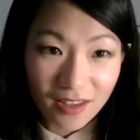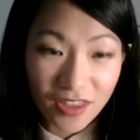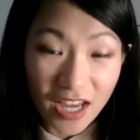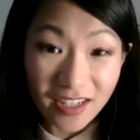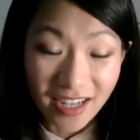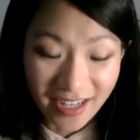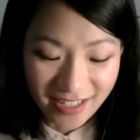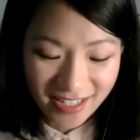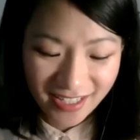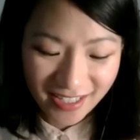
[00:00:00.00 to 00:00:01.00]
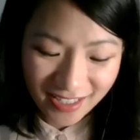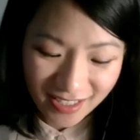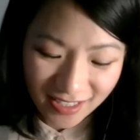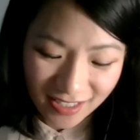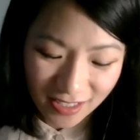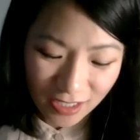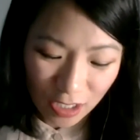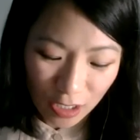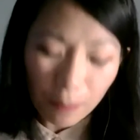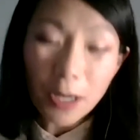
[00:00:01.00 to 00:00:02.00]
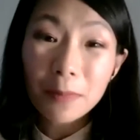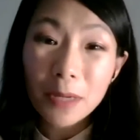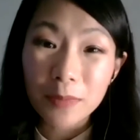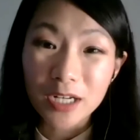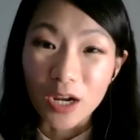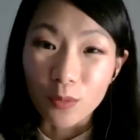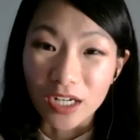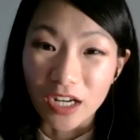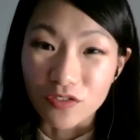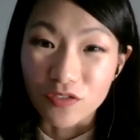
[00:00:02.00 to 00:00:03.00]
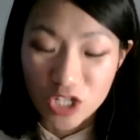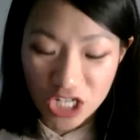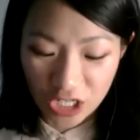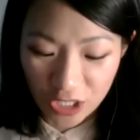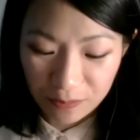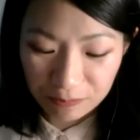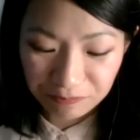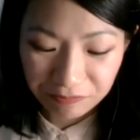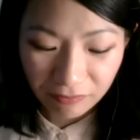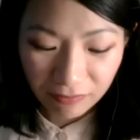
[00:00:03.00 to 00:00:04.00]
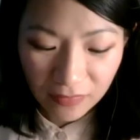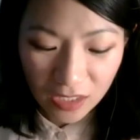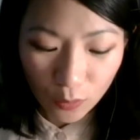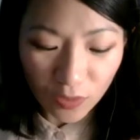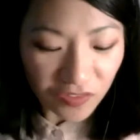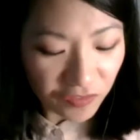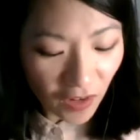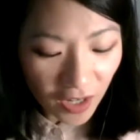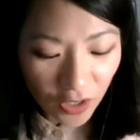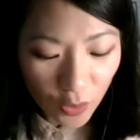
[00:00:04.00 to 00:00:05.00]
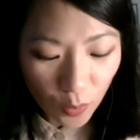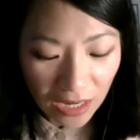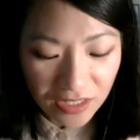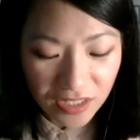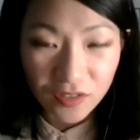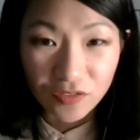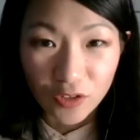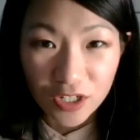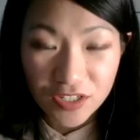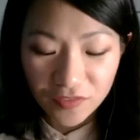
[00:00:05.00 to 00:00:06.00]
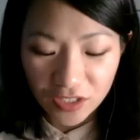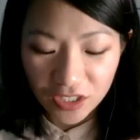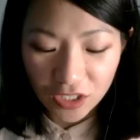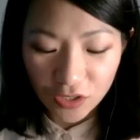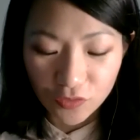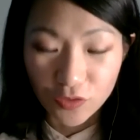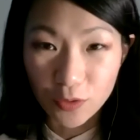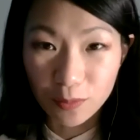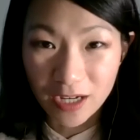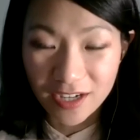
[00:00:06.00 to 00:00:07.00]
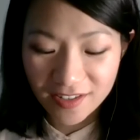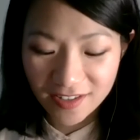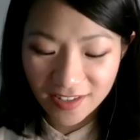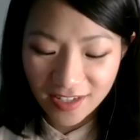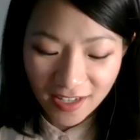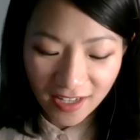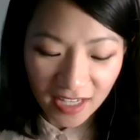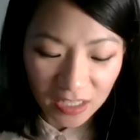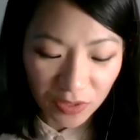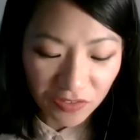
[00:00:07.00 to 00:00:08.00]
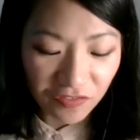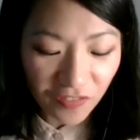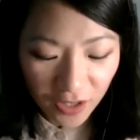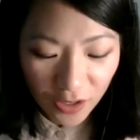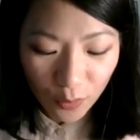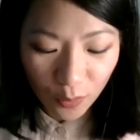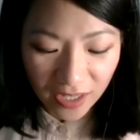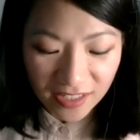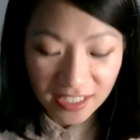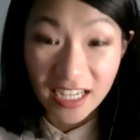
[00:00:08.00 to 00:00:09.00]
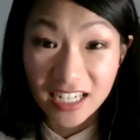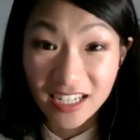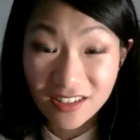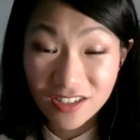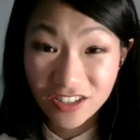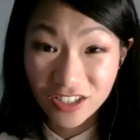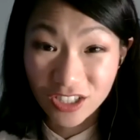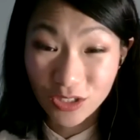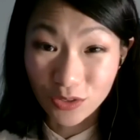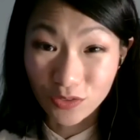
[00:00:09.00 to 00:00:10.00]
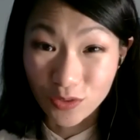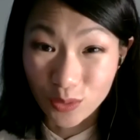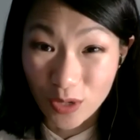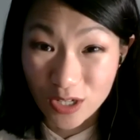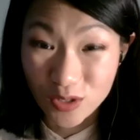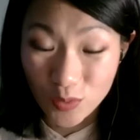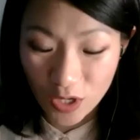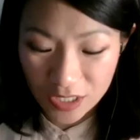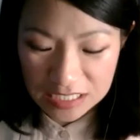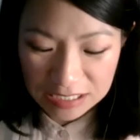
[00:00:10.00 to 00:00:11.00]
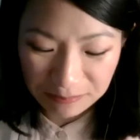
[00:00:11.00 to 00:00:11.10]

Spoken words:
That night, my mom and I went out for dinner. We fought our way to the front of the queue for the bus, and we fought our way to get into the queue for the restaurant.